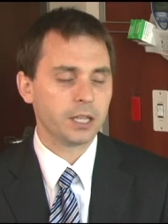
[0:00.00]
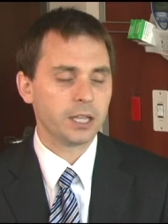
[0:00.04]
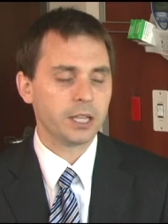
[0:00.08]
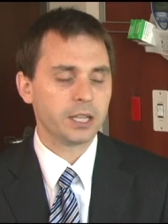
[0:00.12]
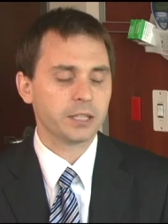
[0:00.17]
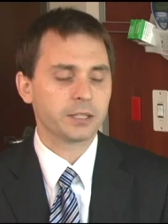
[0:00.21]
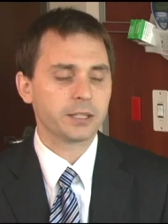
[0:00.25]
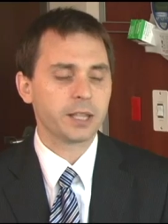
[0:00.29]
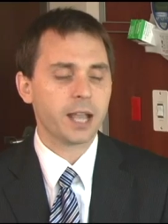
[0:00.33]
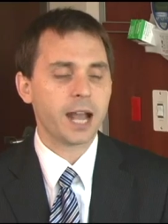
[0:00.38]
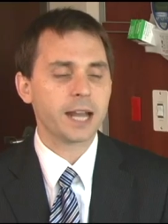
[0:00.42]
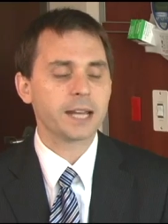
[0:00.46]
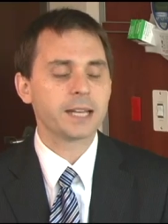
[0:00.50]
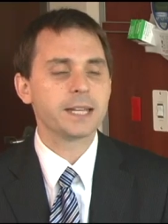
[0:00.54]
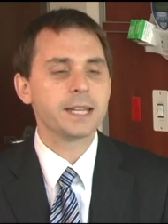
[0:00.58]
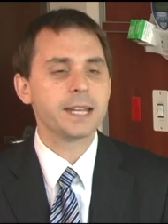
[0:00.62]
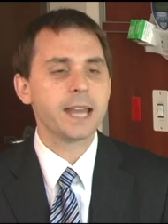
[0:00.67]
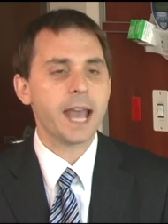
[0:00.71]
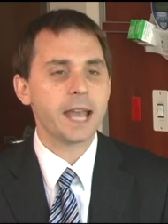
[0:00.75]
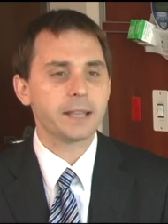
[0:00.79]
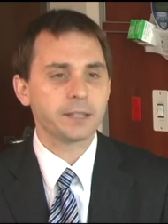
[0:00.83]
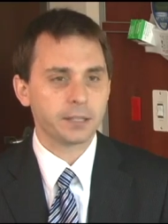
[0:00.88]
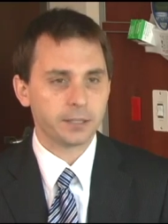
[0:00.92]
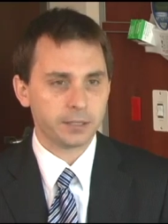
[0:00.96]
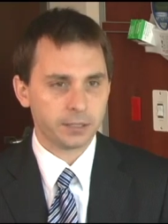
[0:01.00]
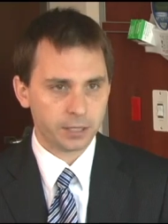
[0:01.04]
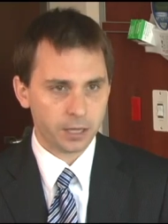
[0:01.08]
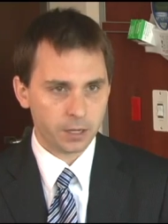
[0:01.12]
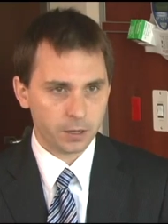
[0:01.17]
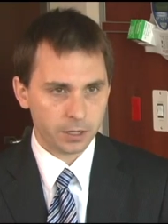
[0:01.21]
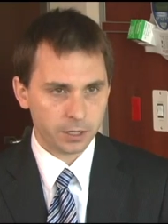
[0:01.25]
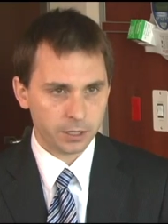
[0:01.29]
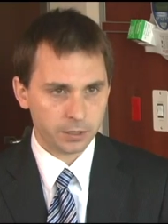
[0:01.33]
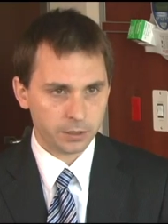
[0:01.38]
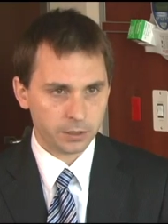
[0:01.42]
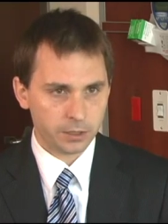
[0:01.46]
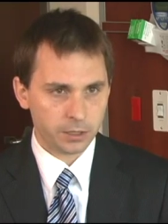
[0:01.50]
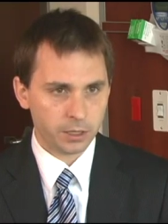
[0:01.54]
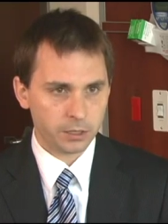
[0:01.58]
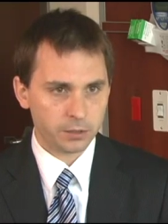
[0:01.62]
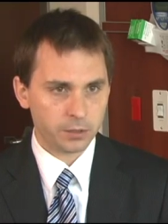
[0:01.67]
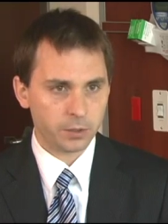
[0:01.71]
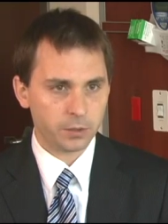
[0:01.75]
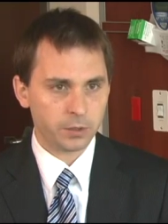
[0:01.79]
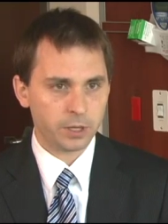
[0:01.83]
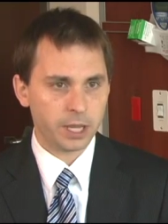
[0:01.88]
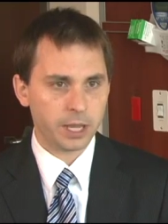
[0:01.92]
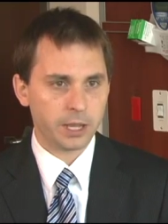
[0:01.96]
it's not necessary to
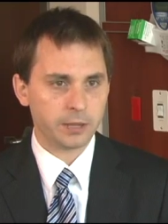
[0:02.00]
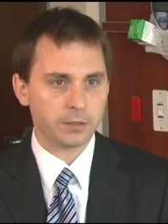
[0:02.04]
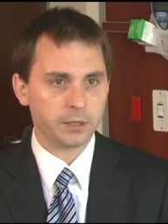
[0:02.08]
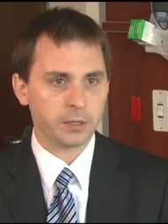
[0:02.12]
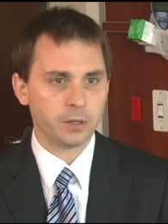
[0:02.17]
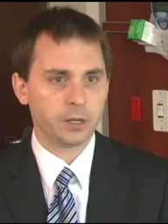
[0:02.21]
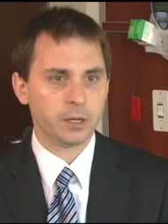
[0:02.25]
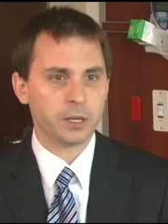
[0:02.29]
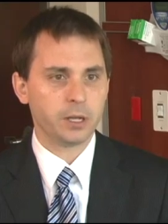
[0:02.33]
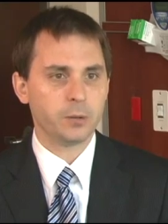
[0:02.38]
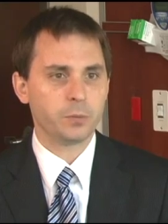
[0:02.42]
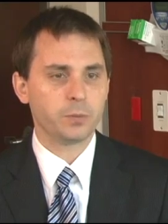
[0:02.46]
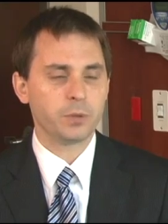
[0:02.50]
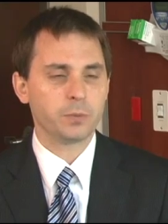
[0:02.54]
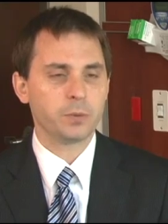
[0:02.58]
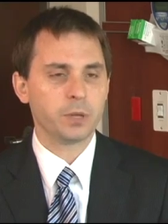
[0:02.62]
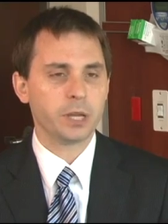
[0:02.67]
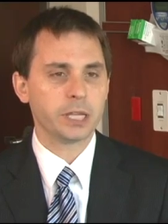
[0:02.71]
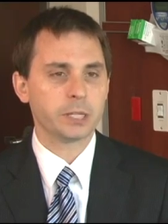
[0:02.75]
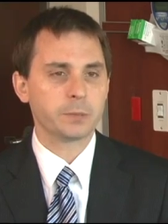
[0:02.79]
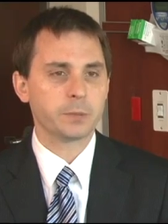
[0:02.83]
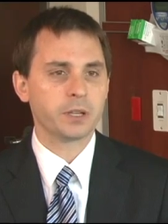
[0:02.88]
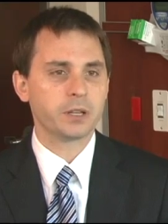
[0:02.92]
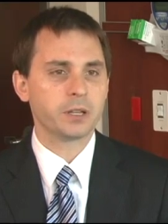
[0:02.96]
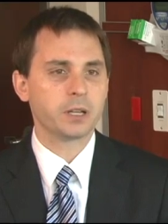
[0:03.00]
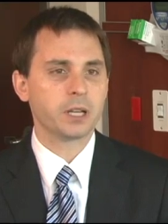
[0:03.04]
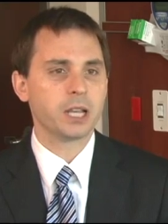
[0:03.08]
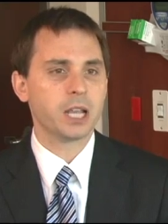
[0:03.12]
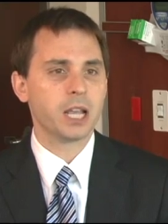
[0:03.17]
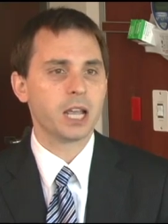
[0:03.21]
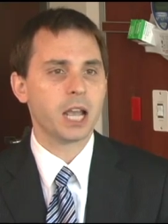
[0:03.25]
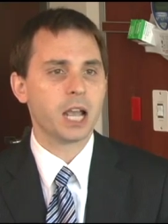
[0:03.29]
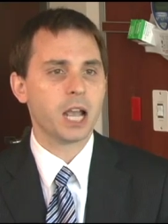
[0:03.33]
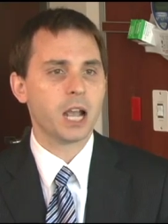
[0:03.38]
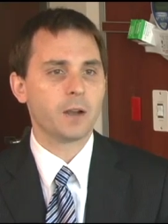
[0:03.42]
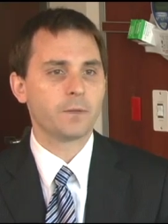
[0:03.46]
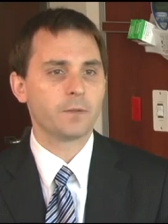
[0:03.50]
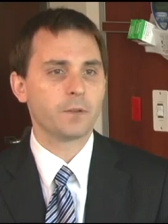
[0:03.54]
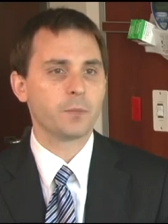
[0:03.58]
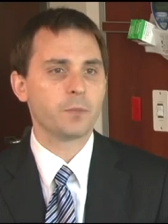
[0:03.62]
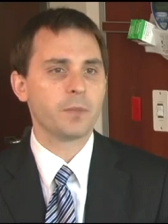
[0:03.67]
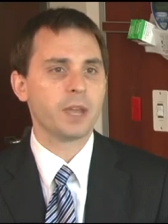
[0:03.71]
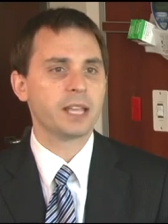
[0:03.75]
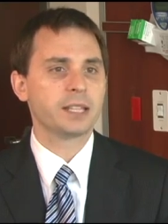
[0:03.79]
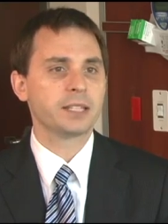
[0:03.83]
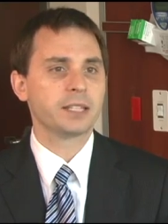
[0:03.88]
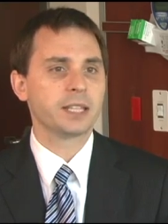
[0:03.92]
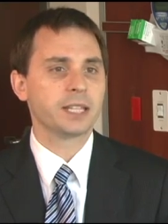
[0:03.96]
do the anterior hip replacement. However, it
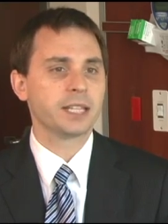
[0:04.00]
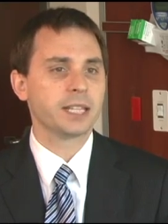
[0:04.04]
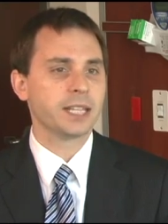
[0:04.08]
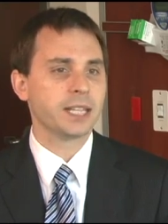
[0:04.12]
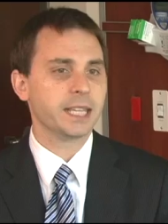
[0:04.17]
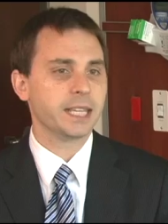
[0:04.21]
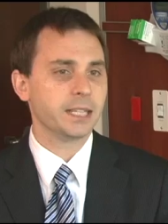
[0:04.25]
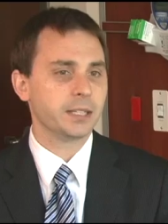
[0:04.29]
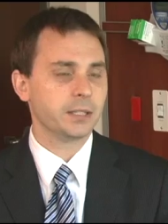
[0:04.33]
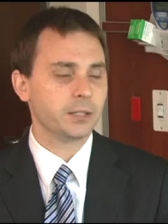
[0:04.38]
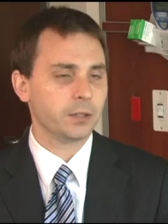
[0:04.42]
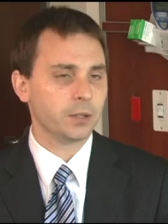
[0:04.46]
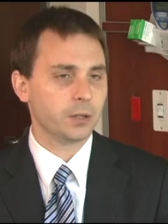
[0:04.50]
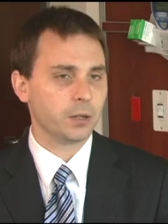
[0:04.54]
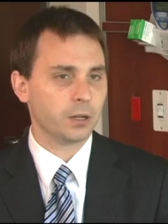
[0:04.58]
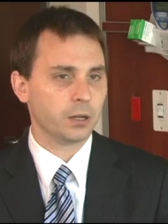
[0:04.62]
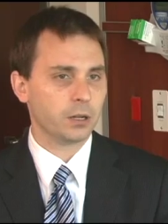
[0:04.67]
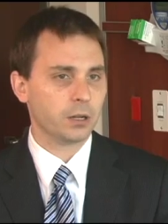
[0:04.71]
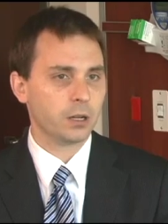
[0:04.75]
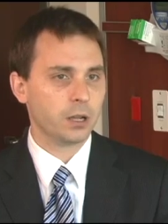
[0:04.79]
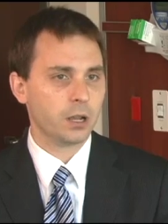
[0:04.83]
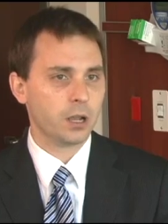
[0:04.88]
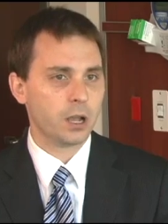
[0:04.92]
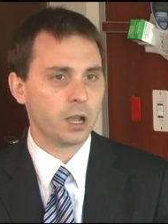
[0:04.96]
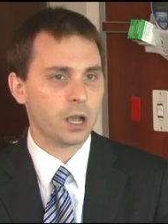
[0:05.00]
makes it easier